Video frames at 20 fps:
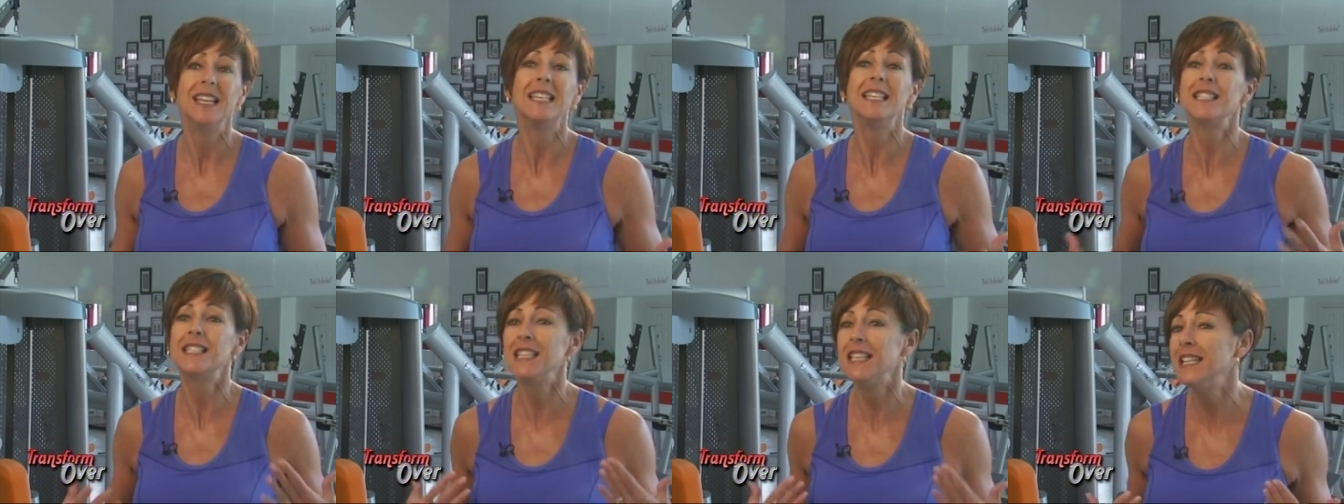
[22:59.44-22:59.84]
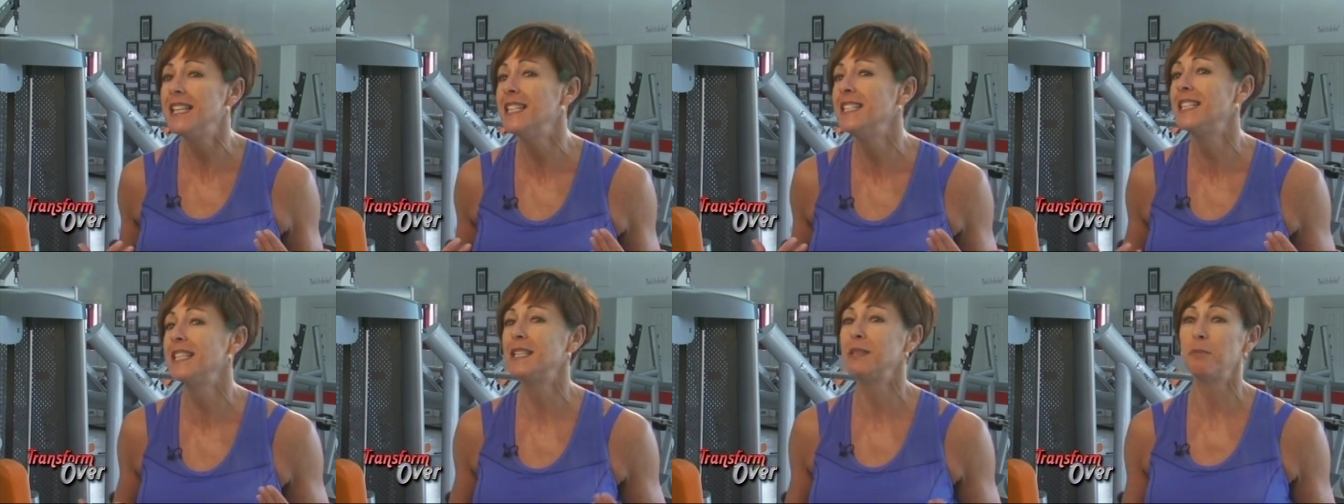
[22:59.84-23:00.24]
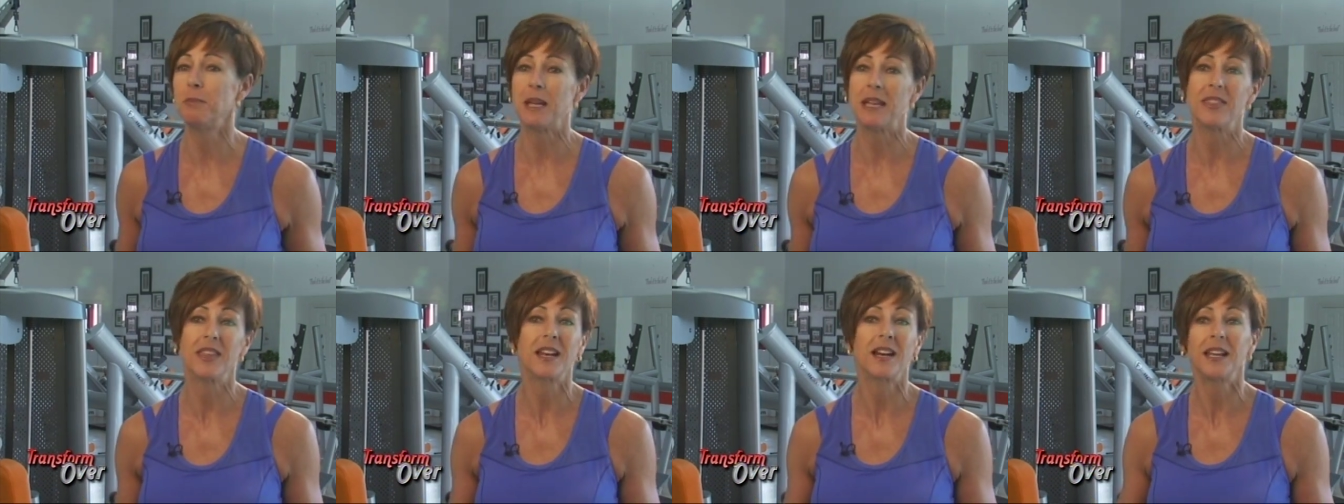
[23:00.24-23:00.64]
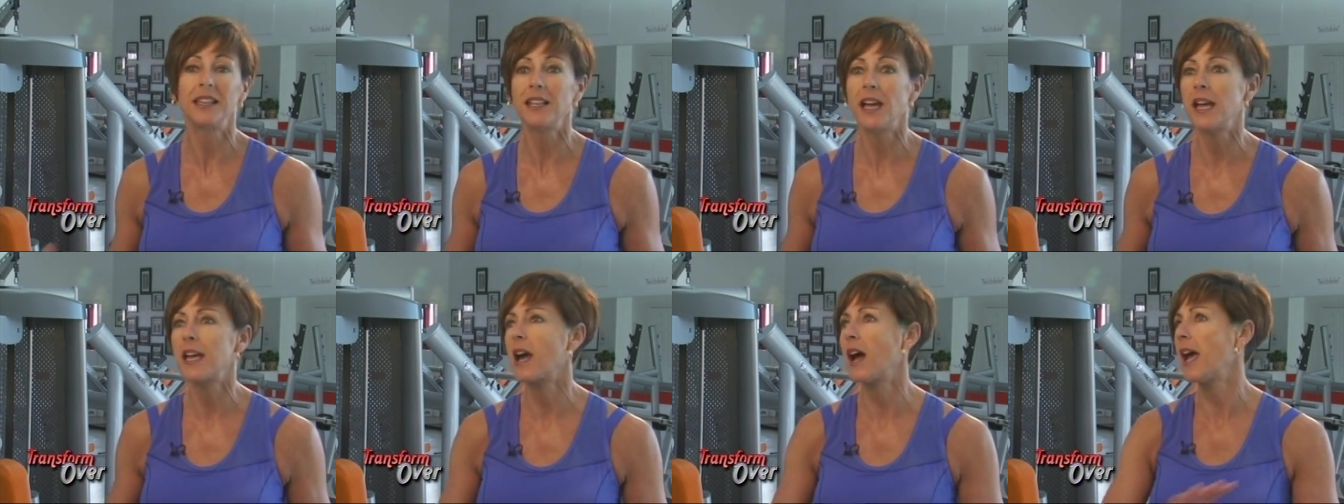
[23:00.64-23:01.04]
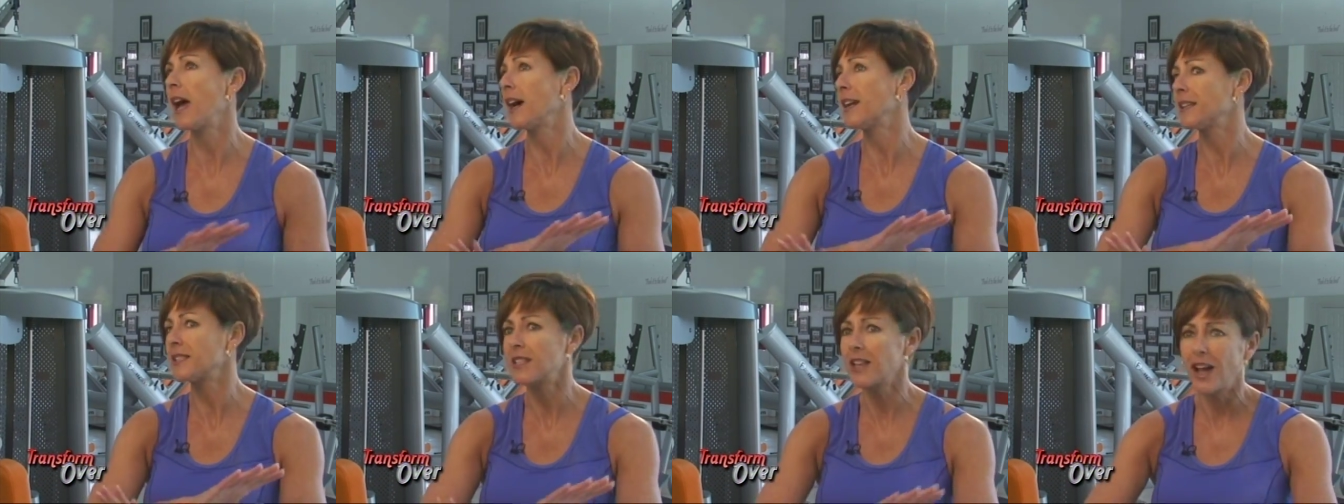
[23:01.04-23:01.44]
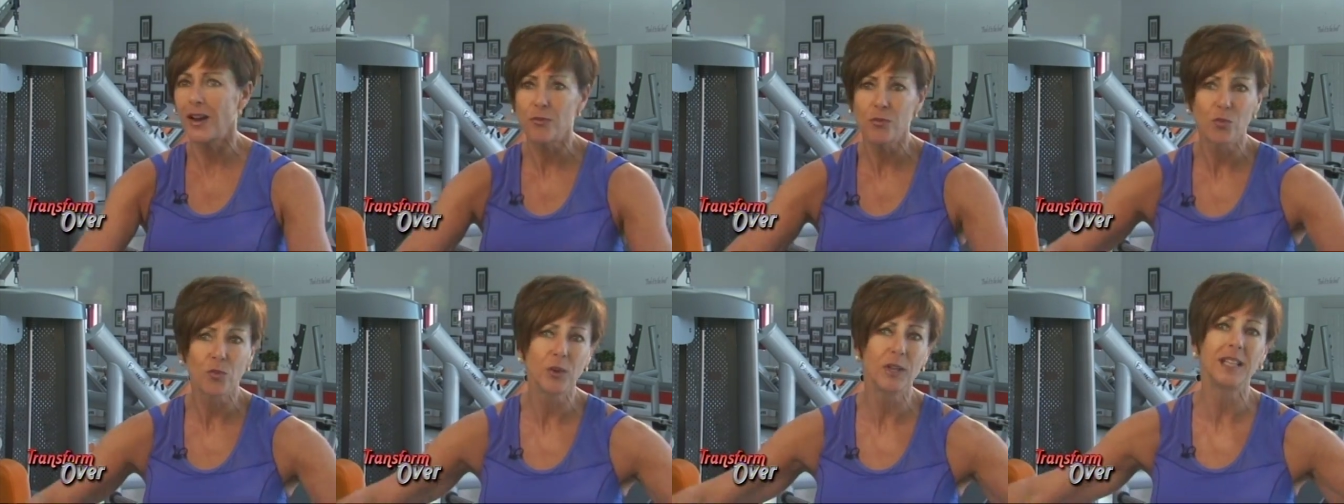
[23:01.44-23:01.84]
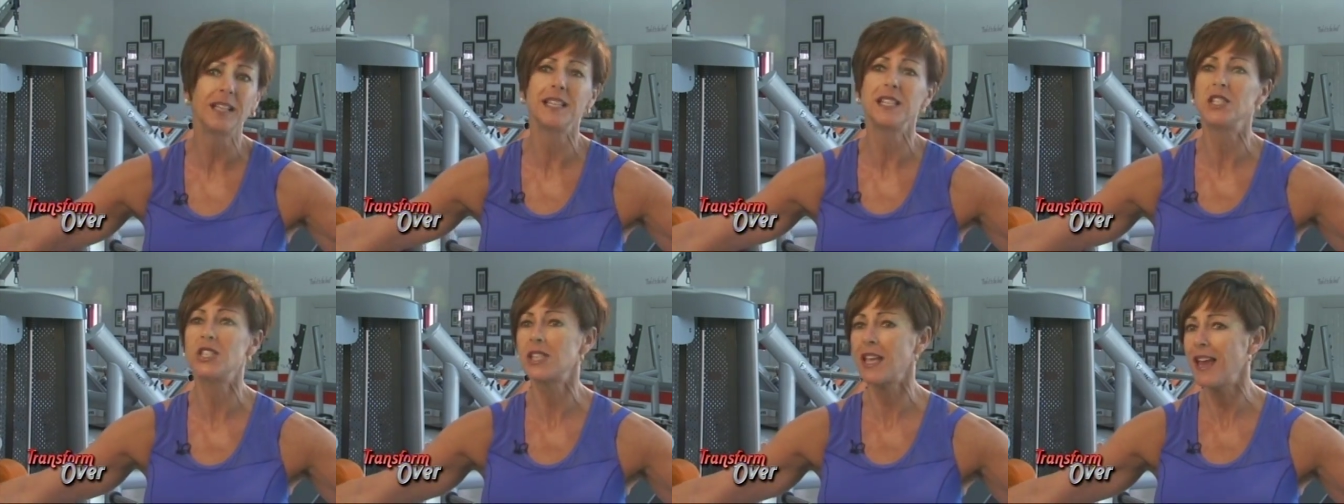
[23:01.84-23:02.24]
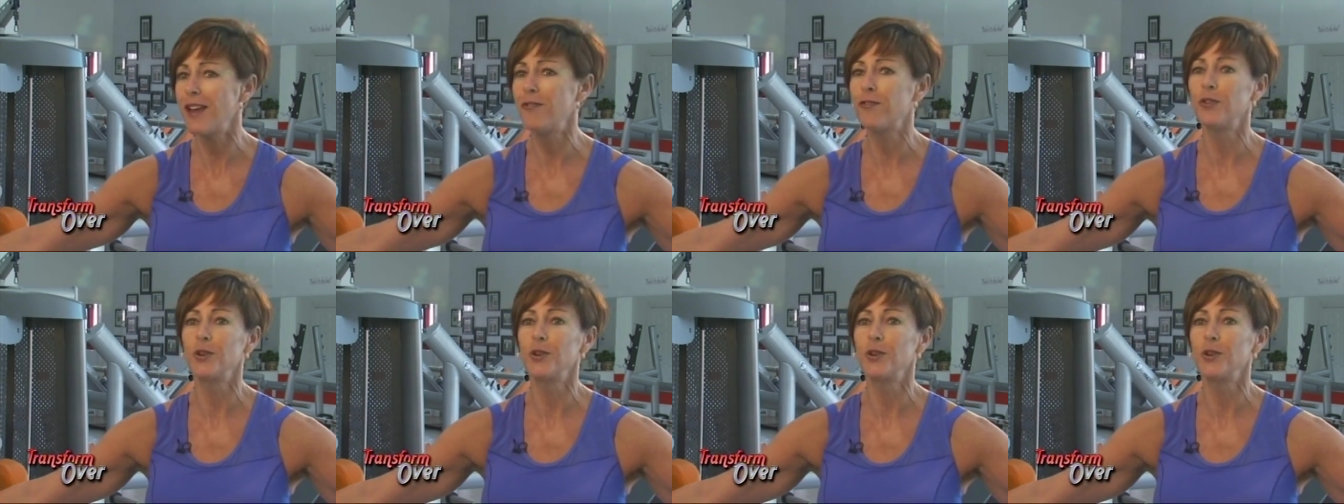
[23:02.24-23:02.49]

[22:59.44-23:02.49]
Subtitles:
is easy to me, that I like. I had a really safe